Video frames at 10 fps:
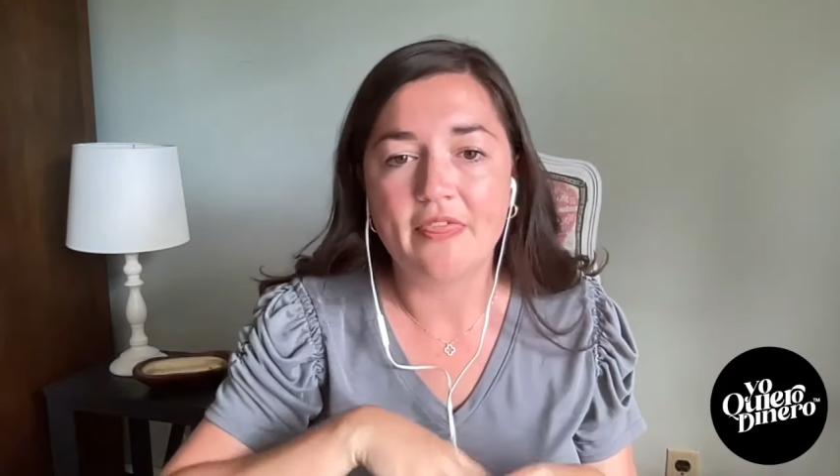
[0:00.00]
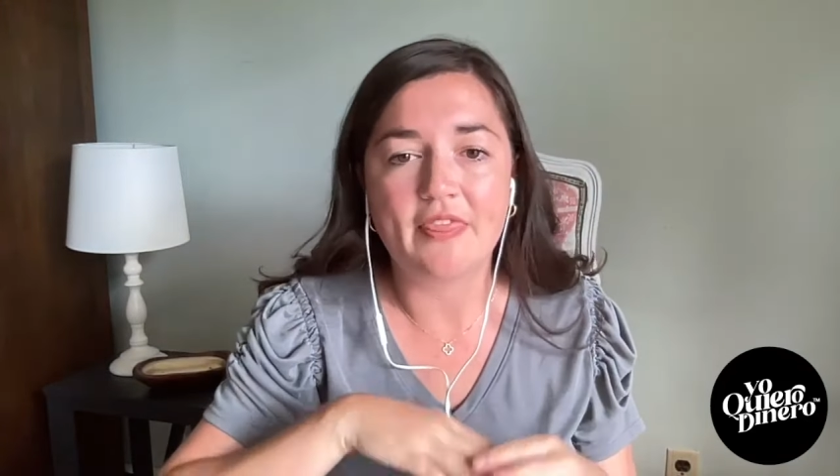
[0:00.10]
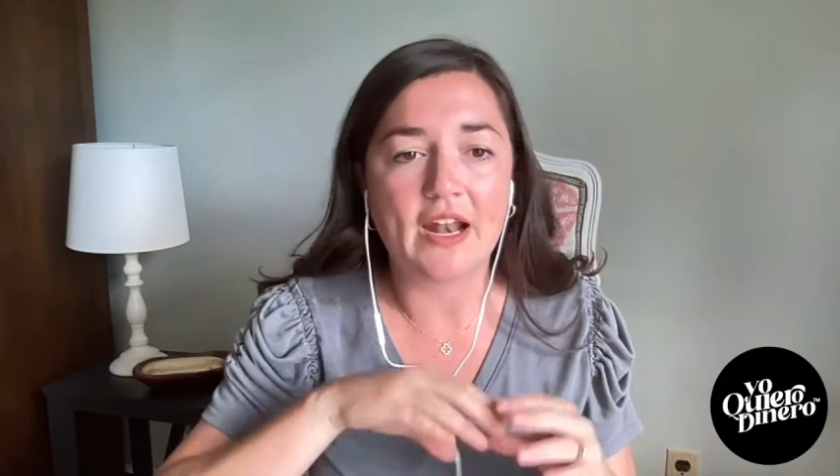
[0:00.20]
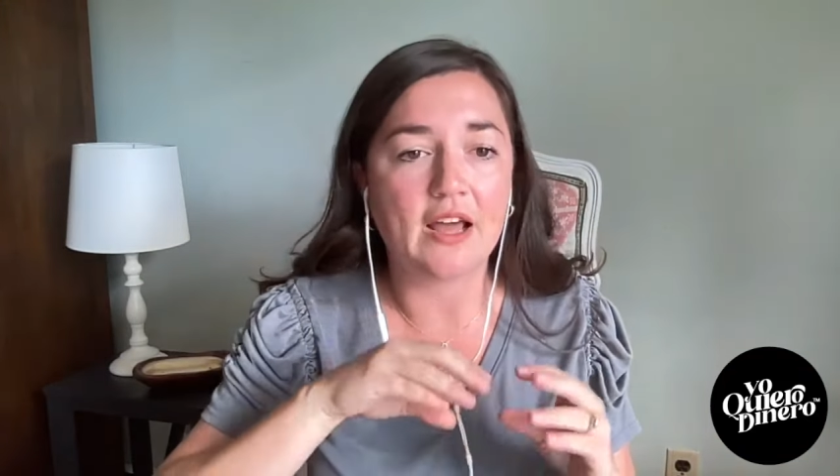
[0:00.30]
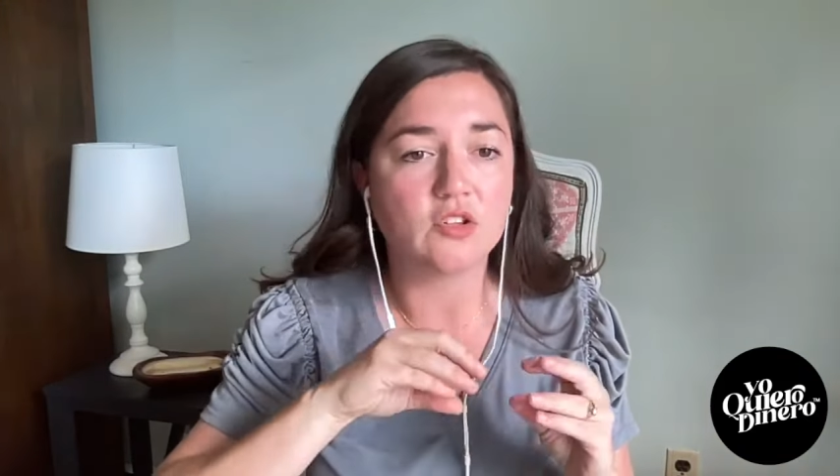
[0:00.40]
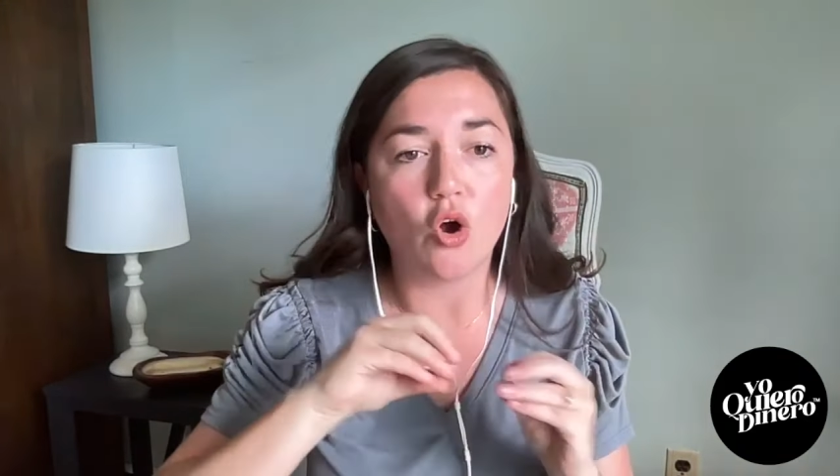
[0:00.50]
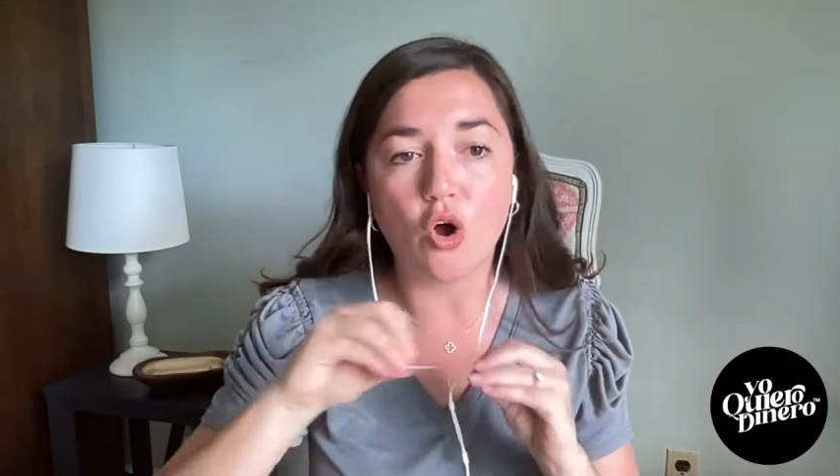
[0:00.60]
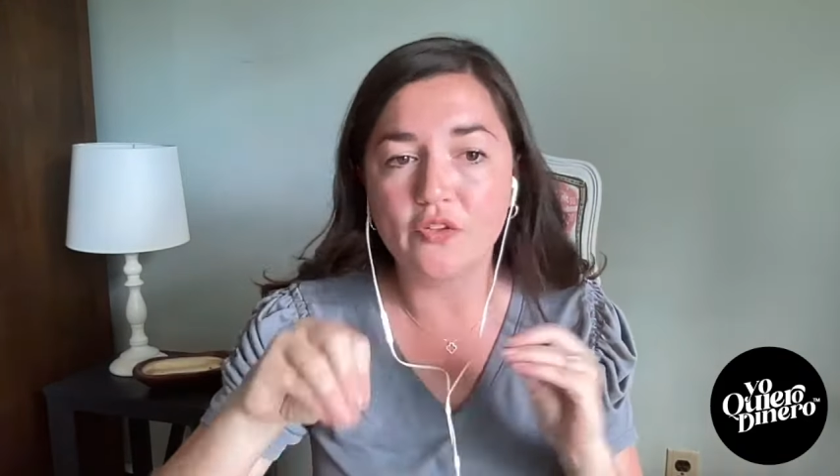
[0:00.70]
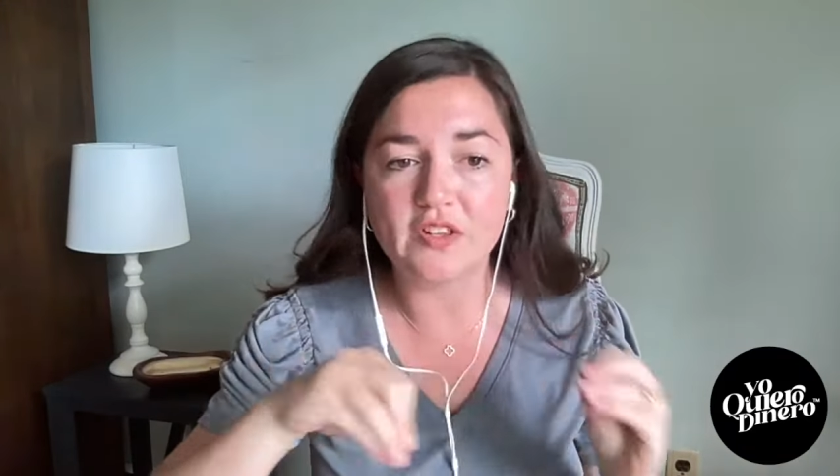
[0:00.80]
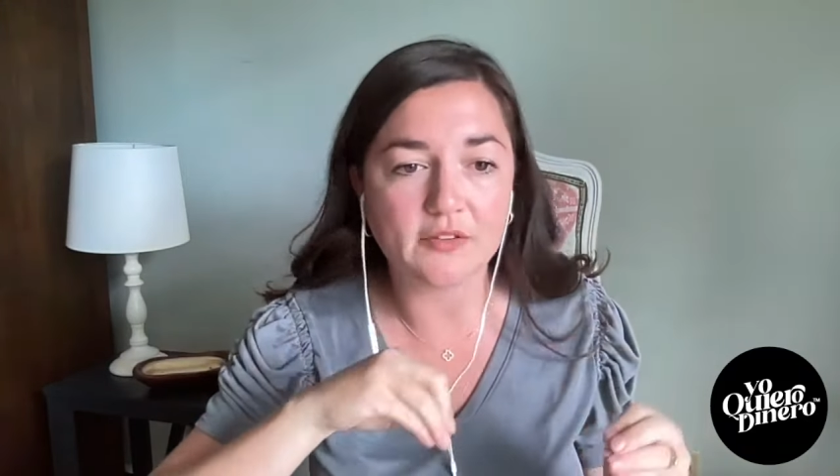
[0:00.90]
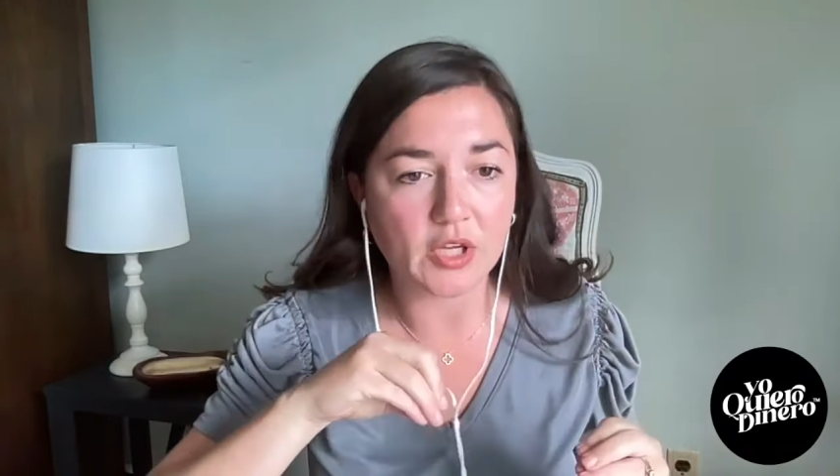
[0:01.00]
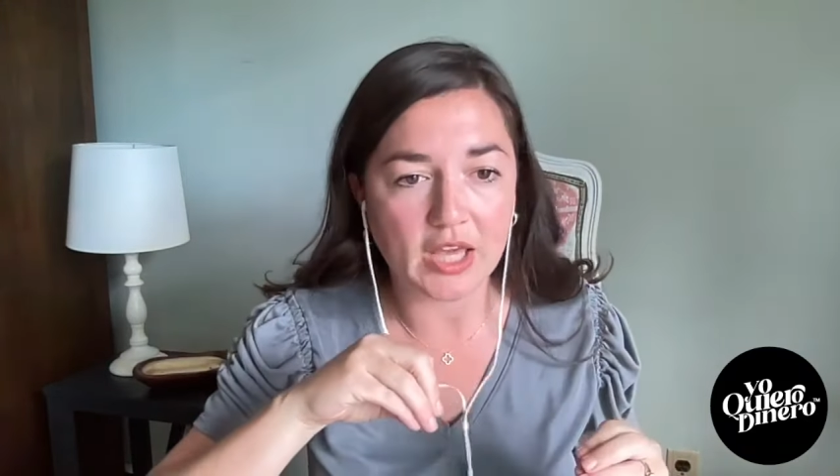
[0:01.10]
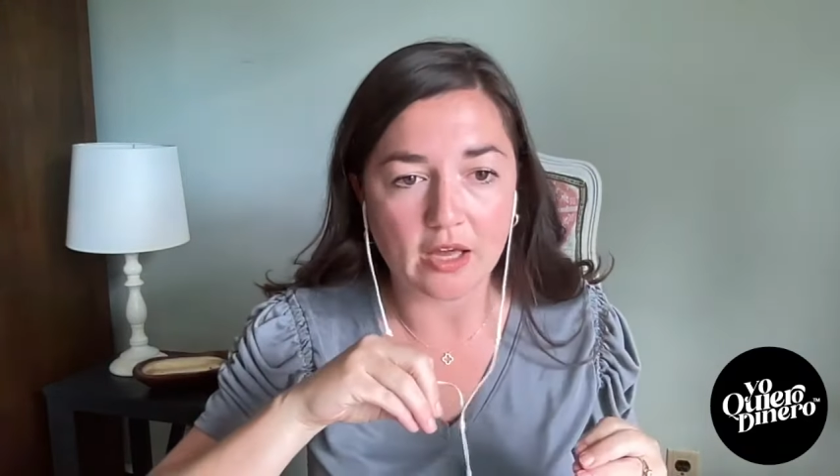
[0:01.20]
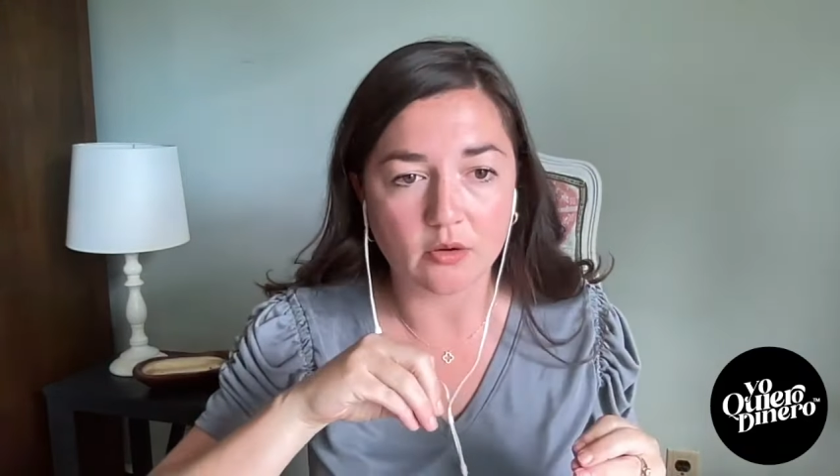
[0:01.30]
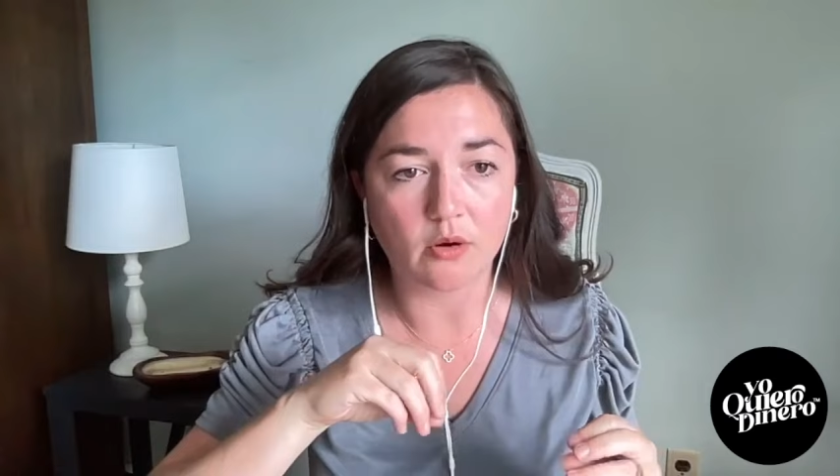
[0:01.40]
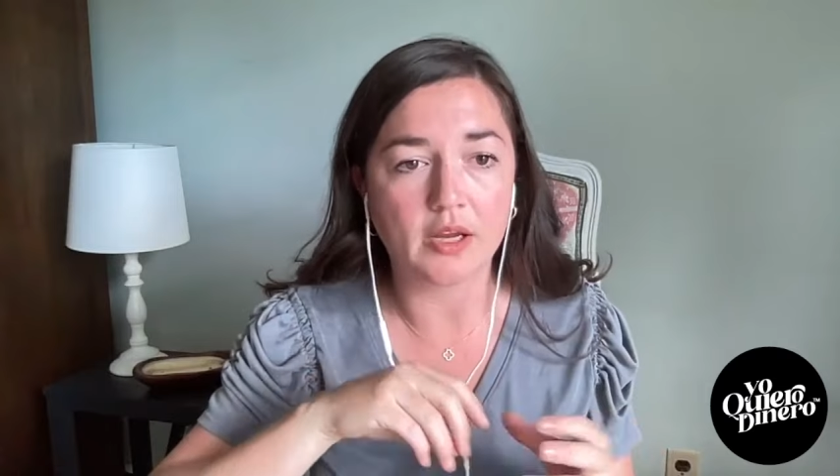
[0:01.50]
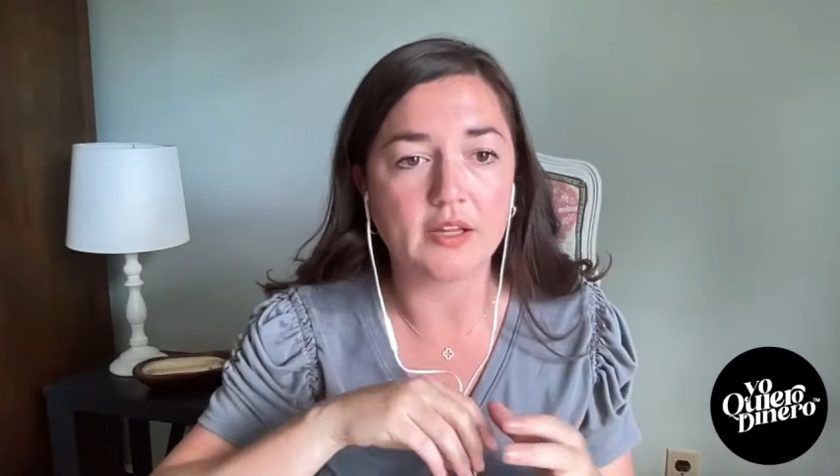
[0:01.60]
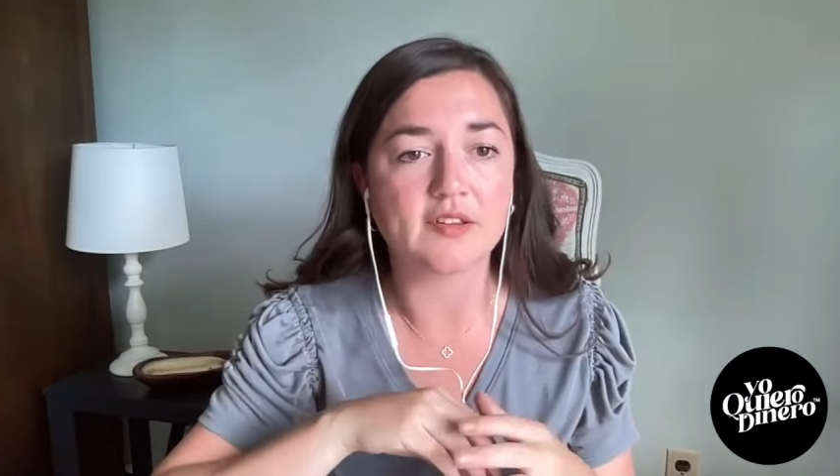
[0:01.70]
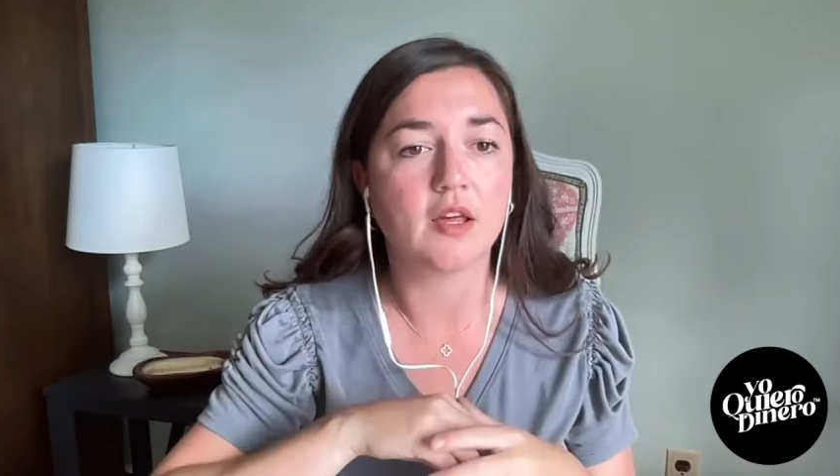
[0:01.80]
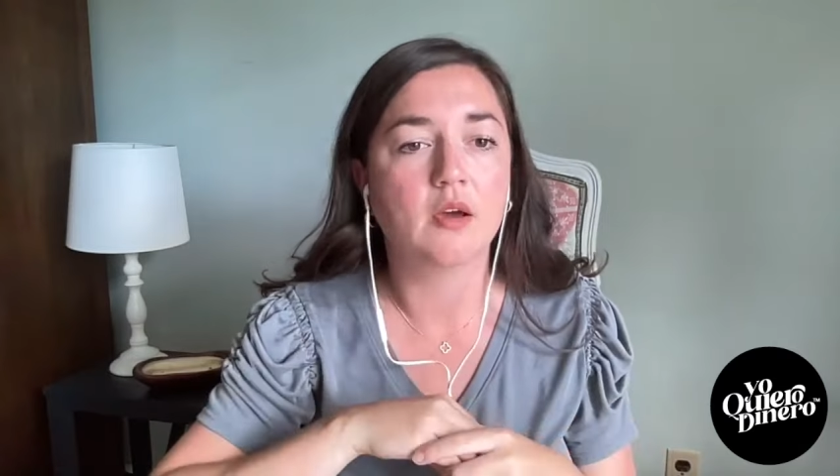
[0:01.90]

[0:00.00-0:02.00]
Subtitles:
that has all these different categories,